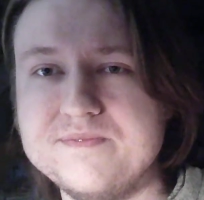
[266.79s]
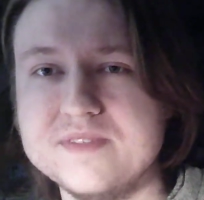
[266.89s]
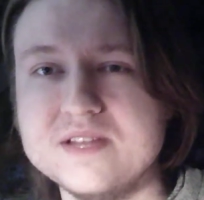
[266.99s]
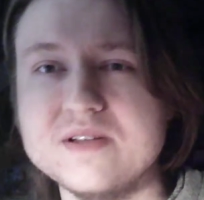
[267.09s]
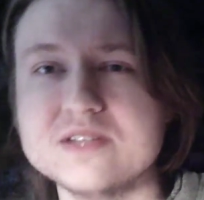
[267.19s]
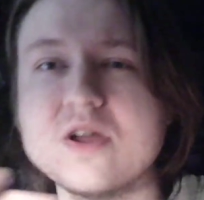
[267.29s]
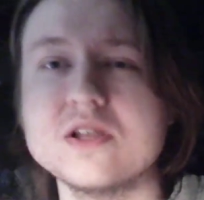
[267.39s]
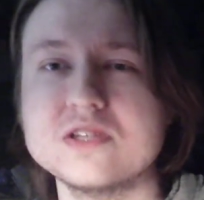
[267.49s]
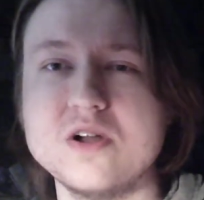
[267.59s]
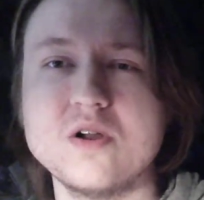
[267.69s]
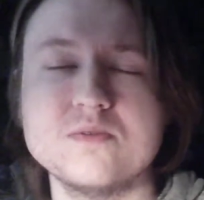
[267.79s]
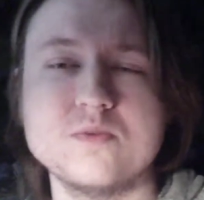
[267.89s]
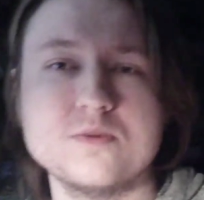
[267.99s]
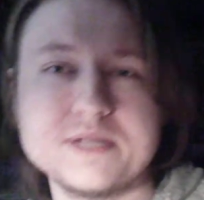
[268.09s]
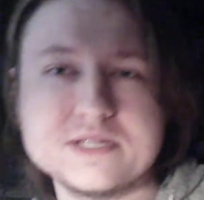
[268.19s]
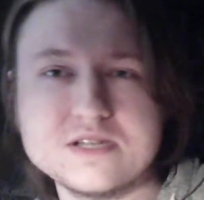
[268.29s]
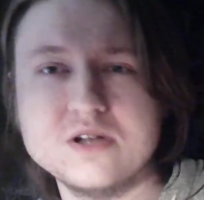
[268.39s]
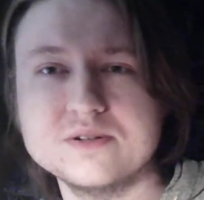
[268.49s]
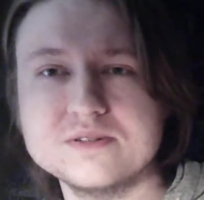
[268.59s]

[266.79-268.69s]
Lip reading: it's a heartwarming song.